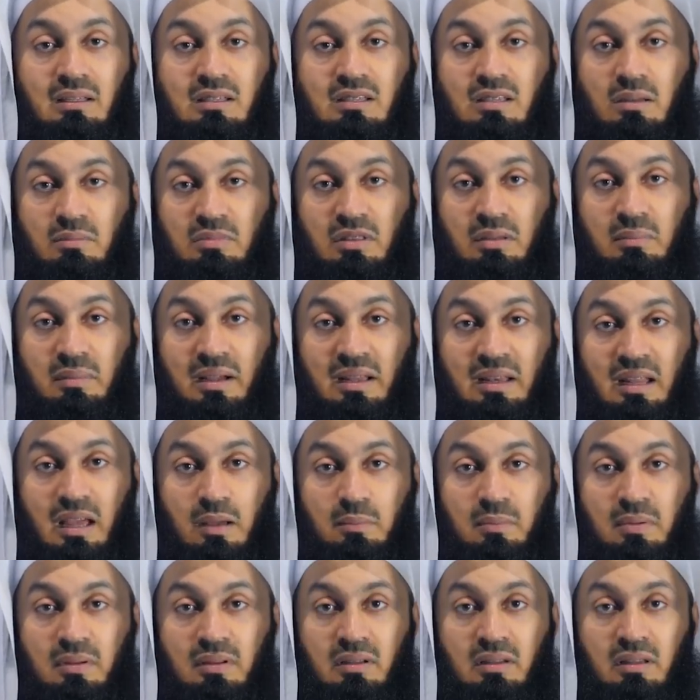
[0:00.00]
Something might
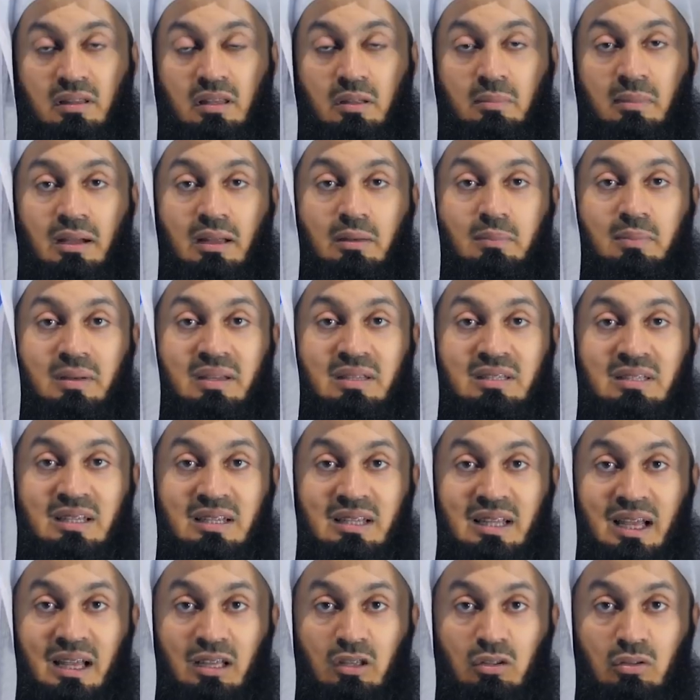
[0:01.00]
happen. There might be
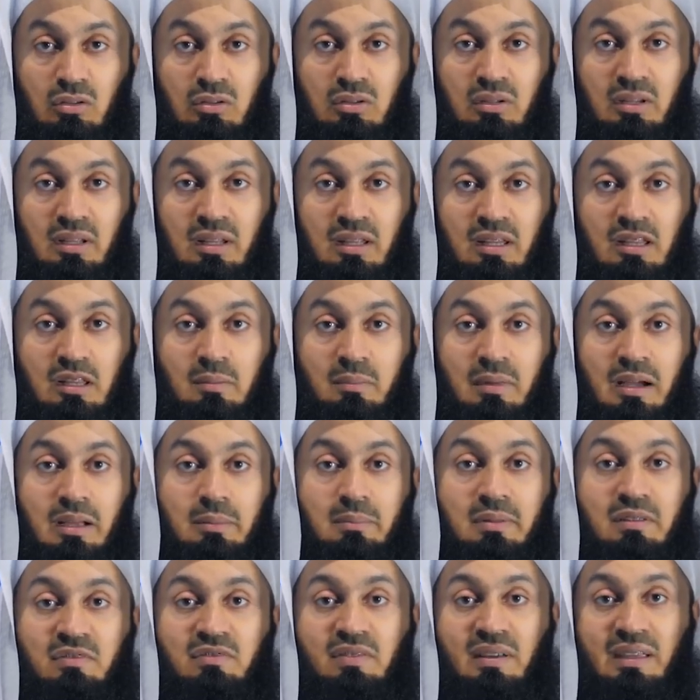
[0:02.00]
denial. There
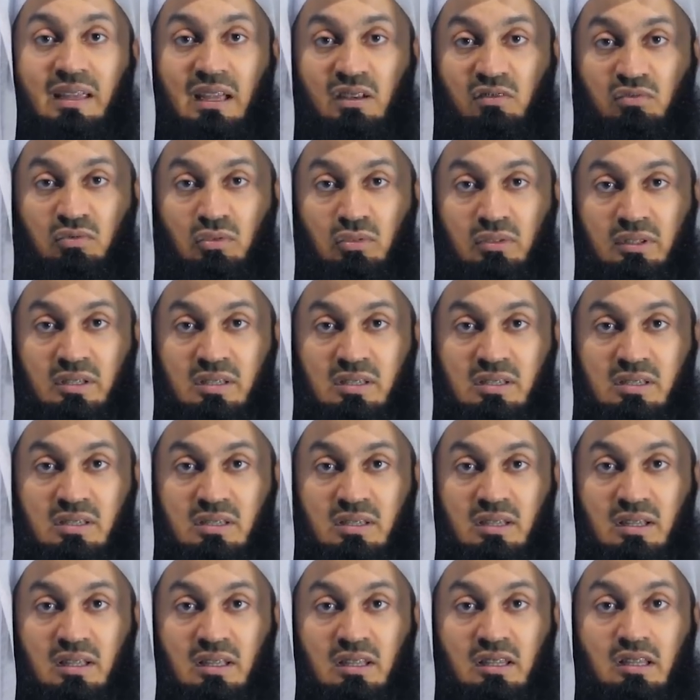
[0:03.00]
might be
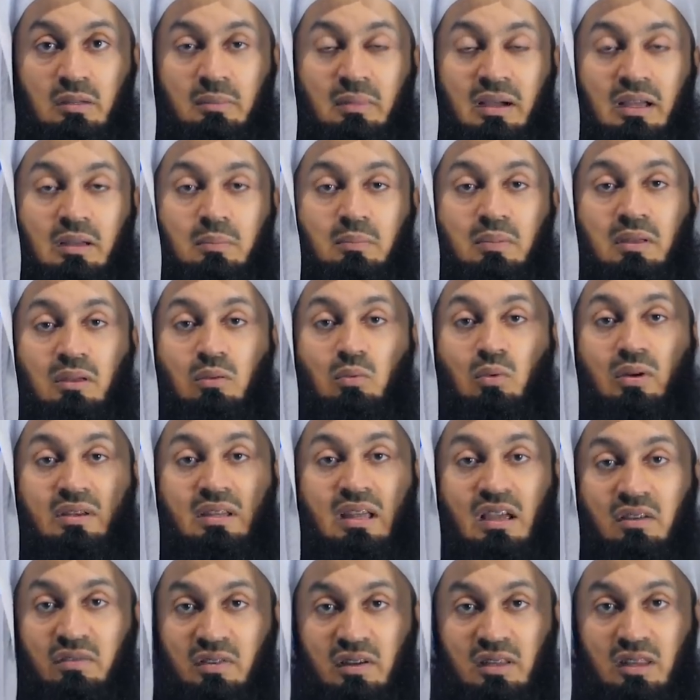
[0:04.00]
forgetfulness. There might be
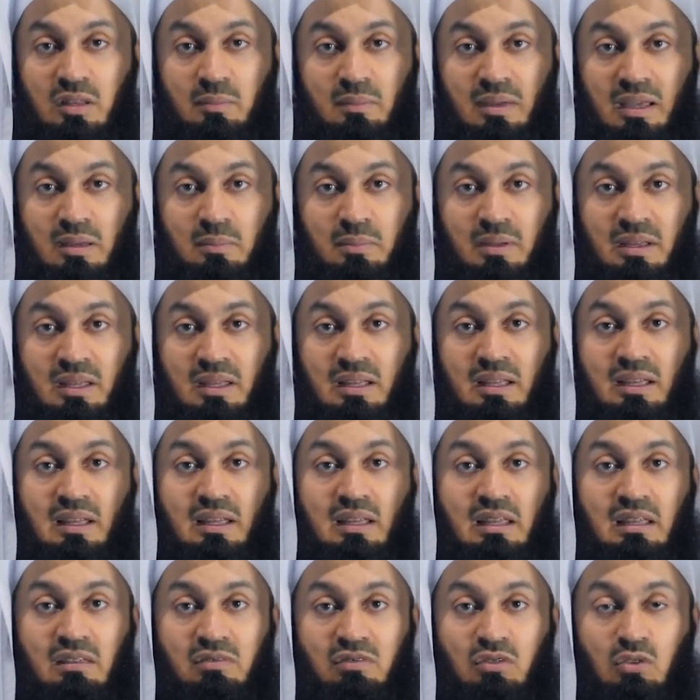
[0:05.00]
whatever they may be.
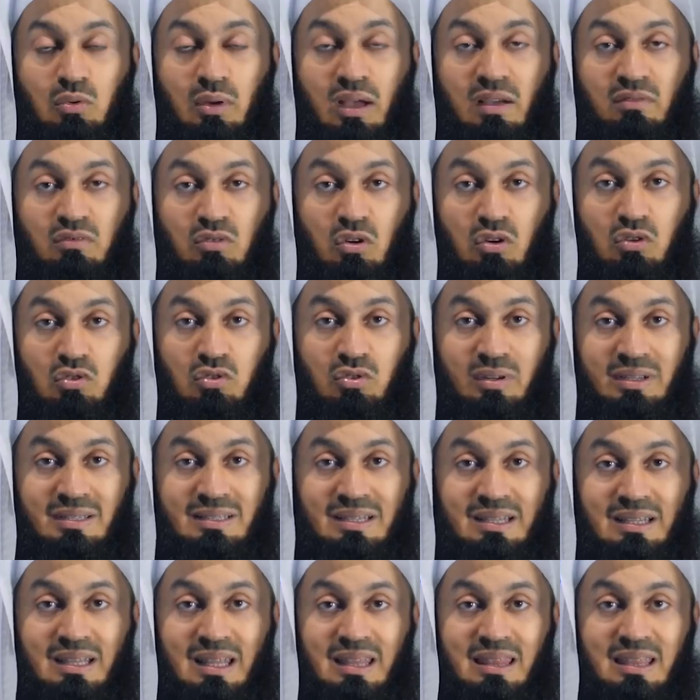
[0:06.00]
If you have not
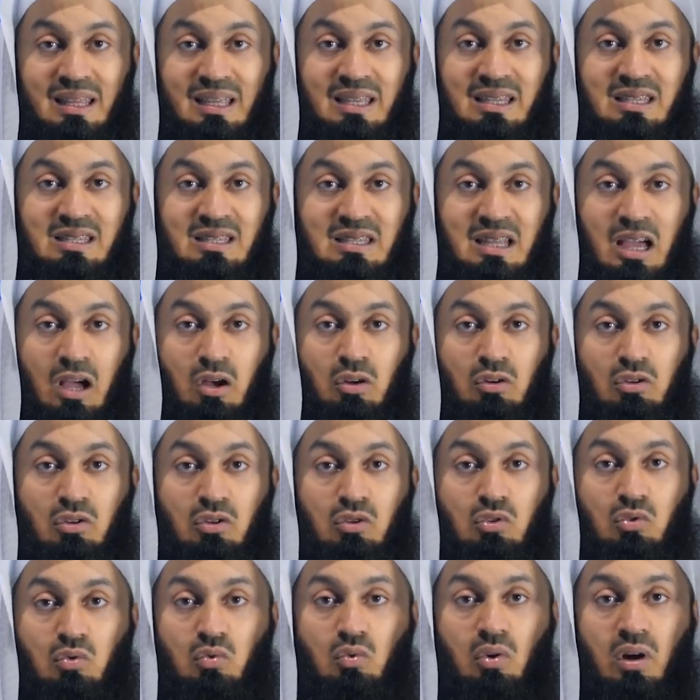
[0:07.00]
written things
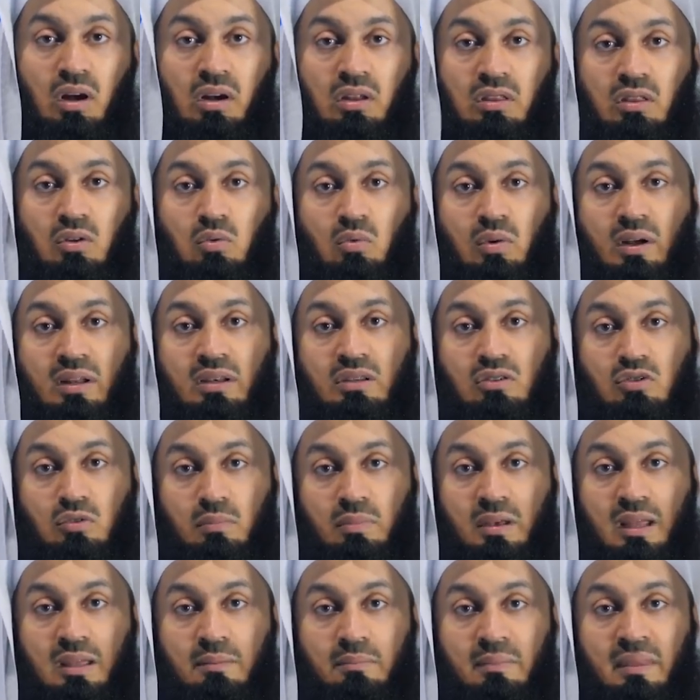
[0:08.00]
down, you are the one
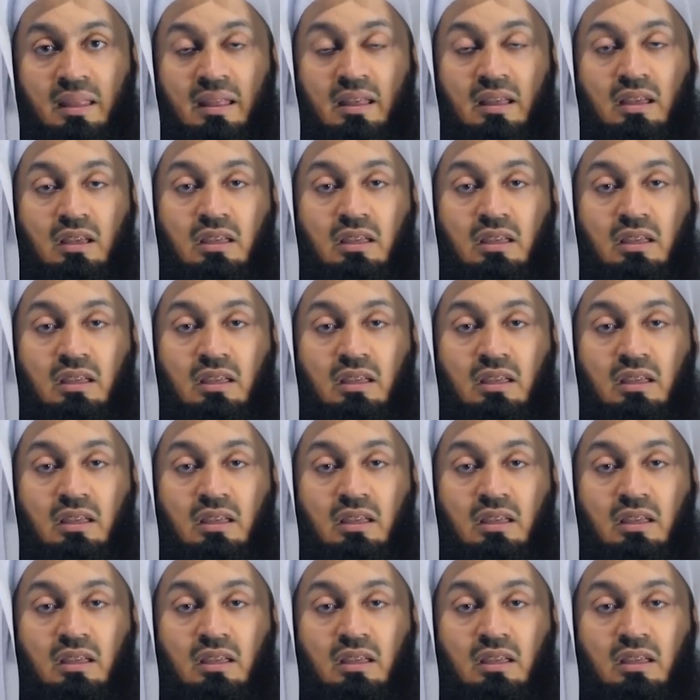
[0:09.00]
to blame.